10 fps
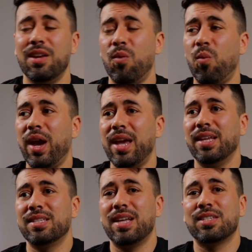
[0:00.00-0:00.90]
in a way
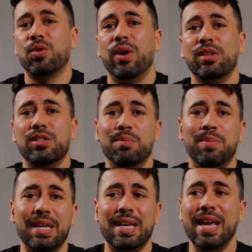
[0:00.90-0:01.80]
that that's going to
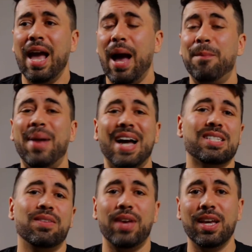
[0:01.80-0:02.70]
be a
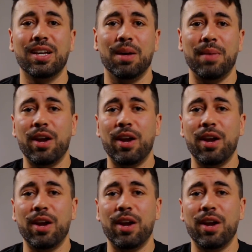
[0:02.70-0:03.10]
passive income.